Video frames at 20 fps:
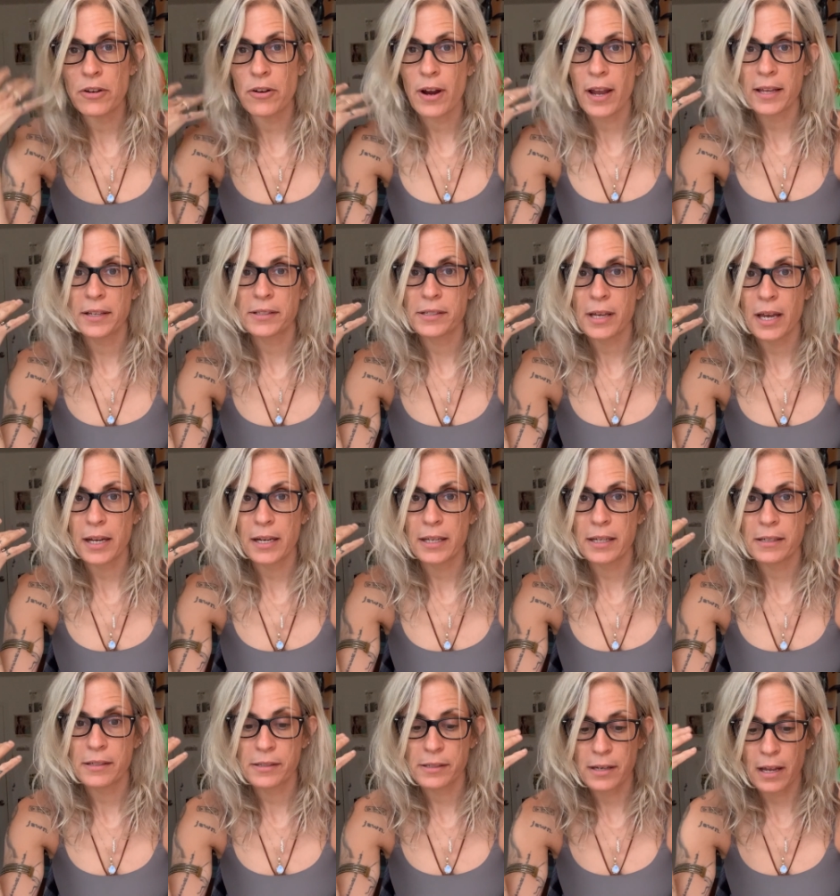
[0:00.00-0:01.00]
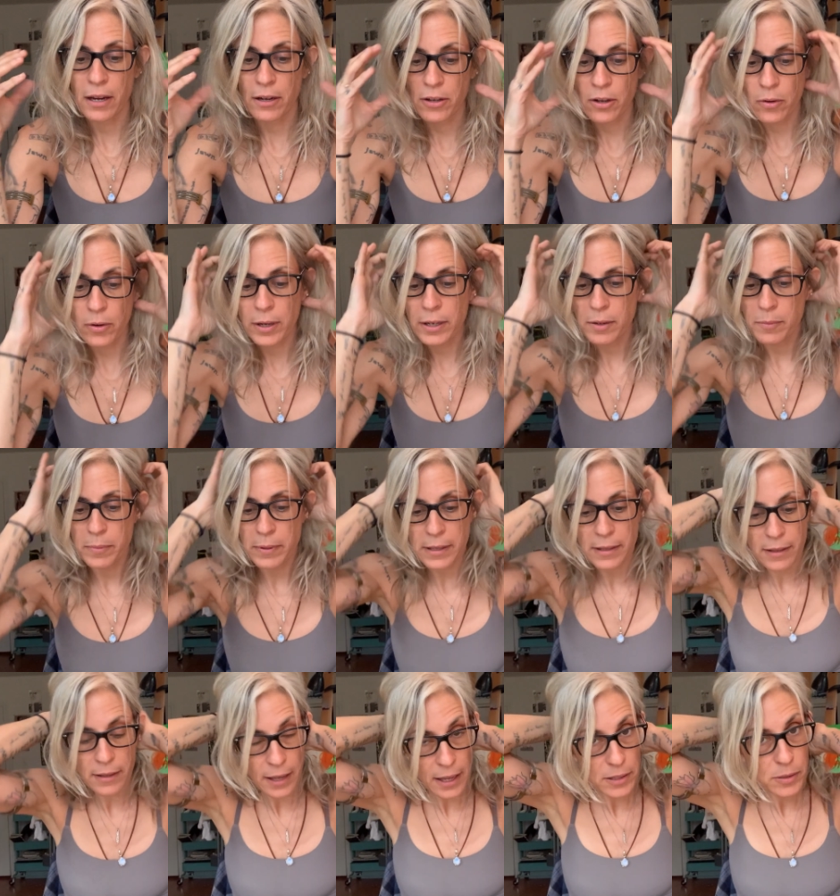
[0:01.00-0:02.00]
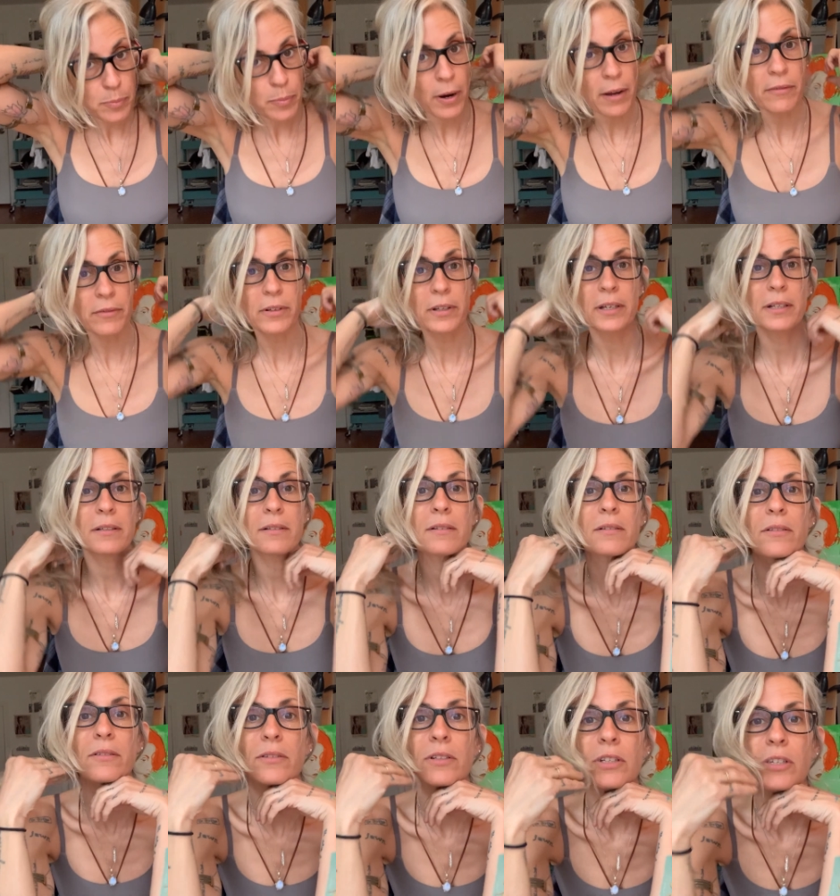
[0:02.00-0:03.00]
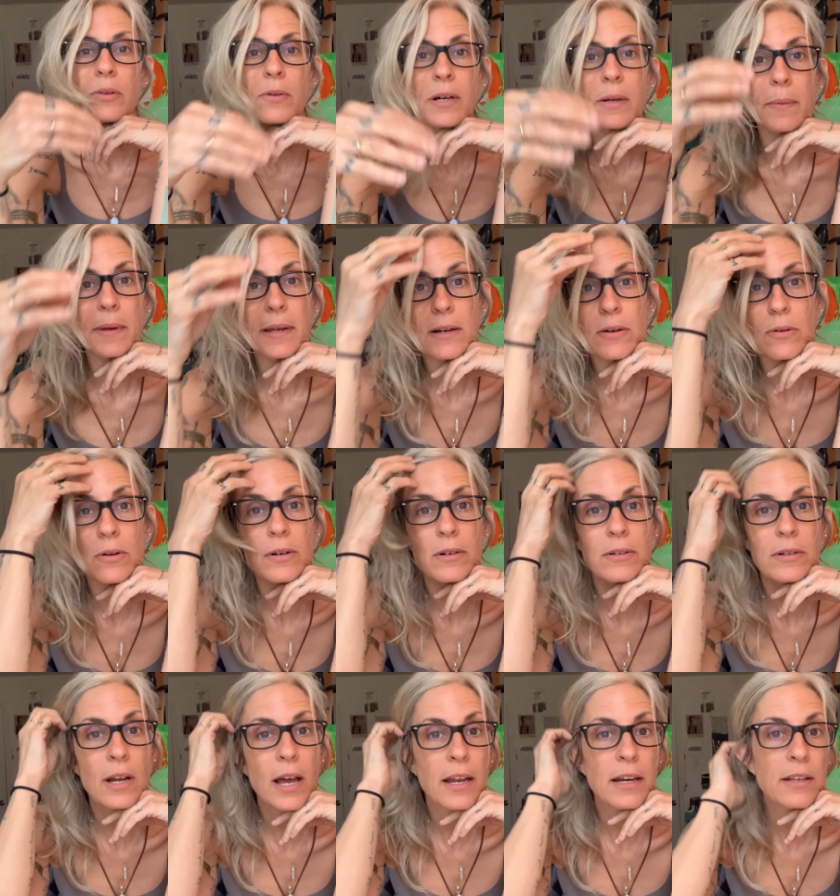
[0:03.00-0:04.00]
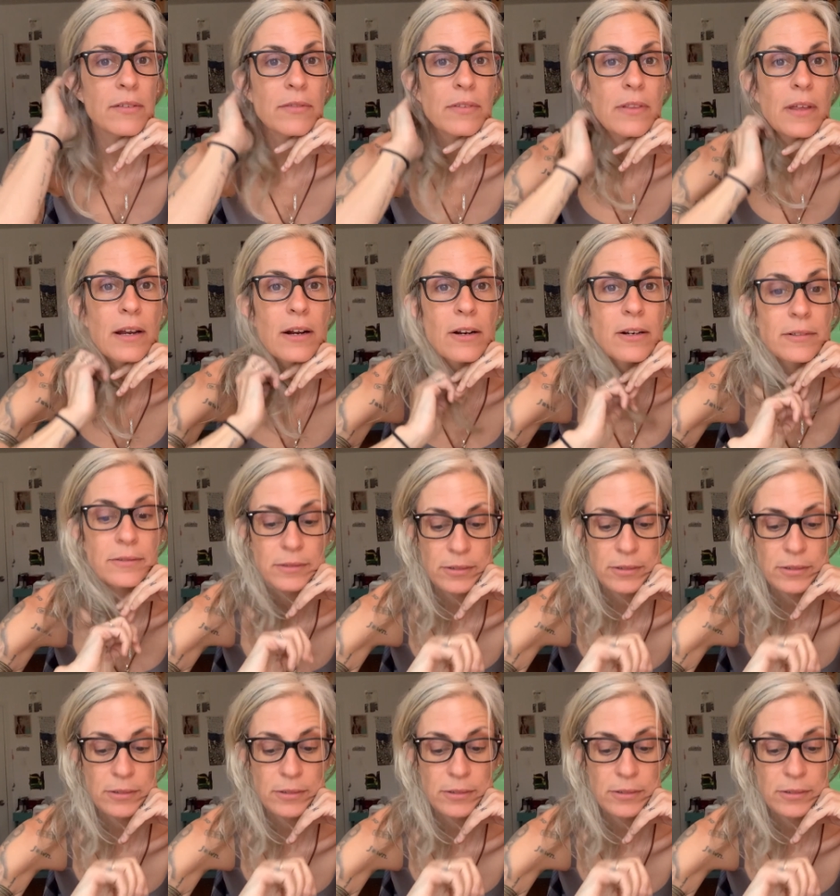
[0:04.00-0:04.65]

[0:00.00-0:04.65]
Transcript: your anxiety is not going to be as prevalent. You know what I mean? Or not even there.